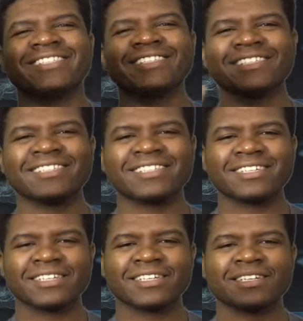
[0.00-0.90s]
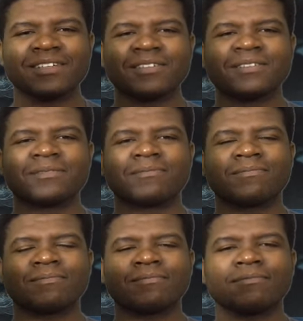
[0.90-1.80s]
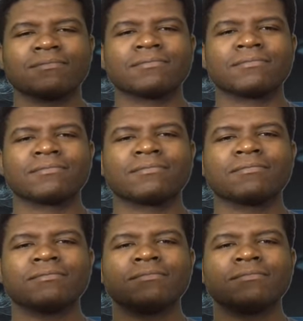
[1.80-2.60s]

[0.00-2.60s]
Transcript: This person isn't speaking.